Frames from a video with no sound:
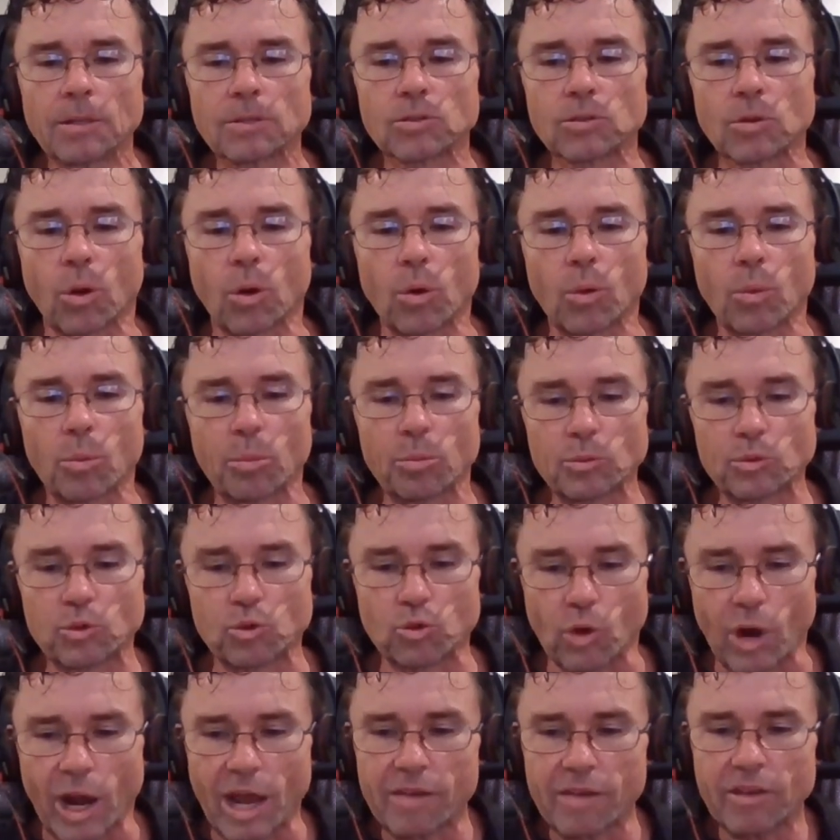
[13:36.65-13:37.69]
So
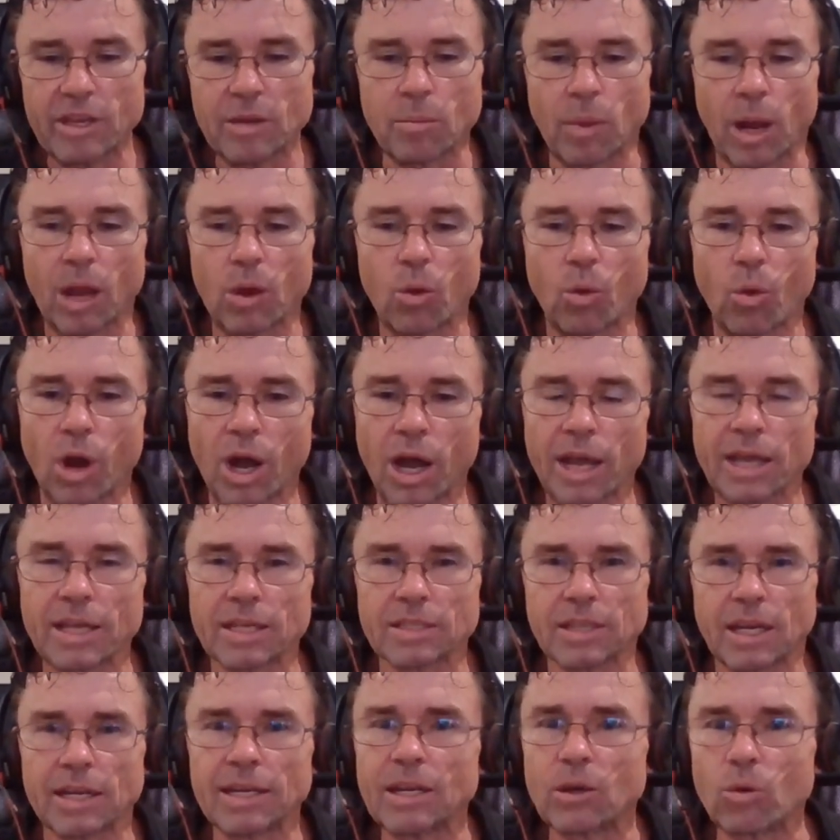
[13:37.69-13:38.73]
driving my why
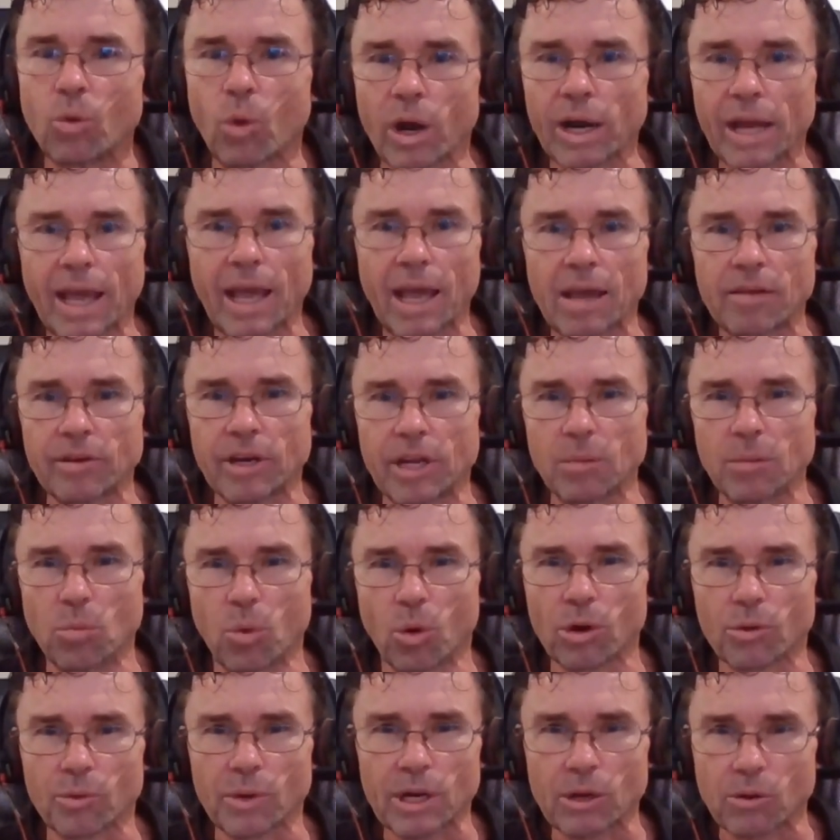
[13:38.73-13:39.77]
is I didn't want to have any
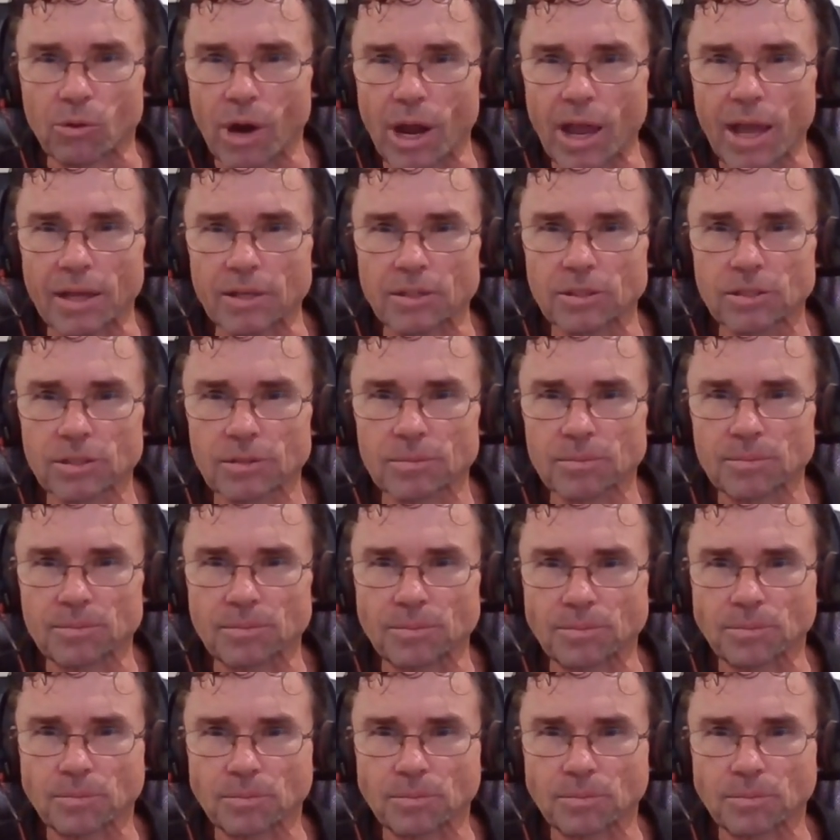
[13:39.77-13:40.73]
more regrets.